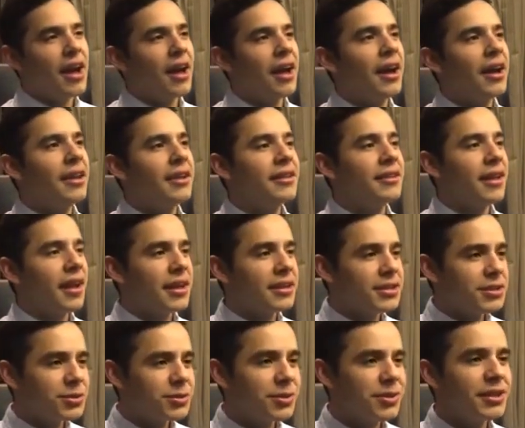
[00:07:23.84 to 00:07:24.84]
Yeah,
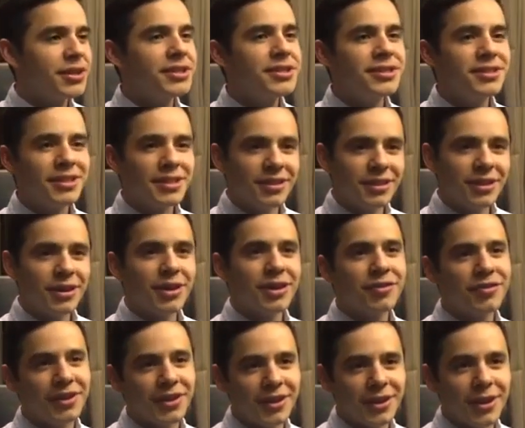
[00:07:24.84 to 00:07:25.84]
I just released the
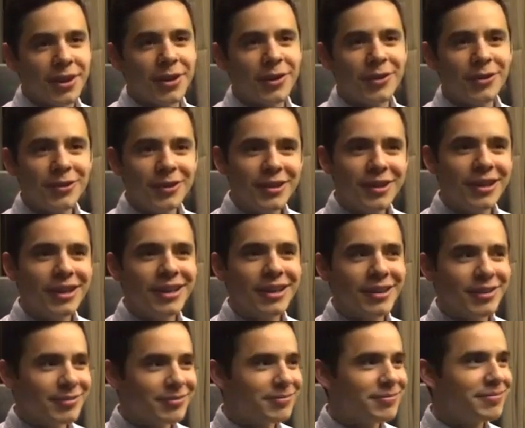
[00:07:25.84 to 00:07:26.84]
lyric video
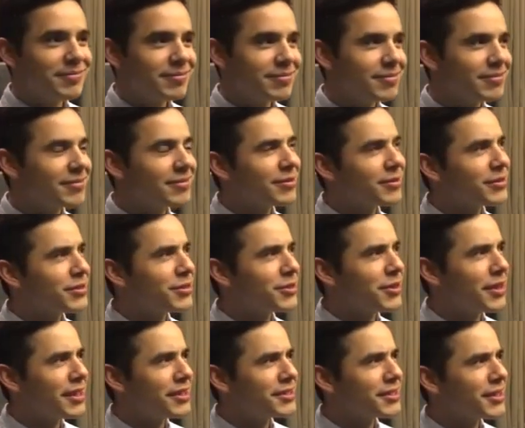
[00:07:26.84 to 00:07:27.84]

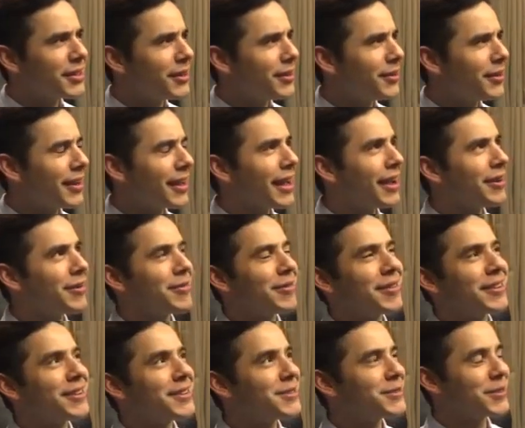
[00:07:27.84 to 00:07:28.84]
2 days ago. I can't
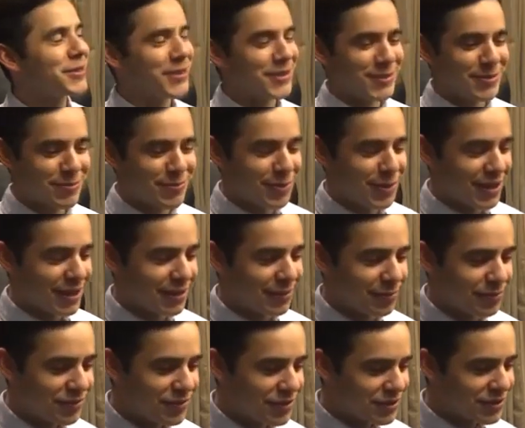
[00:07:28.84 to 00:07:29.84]
remember because we were on the
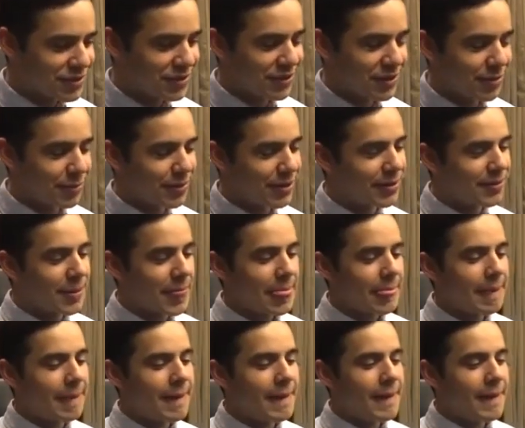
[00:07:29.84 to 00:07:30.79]
plane for so long.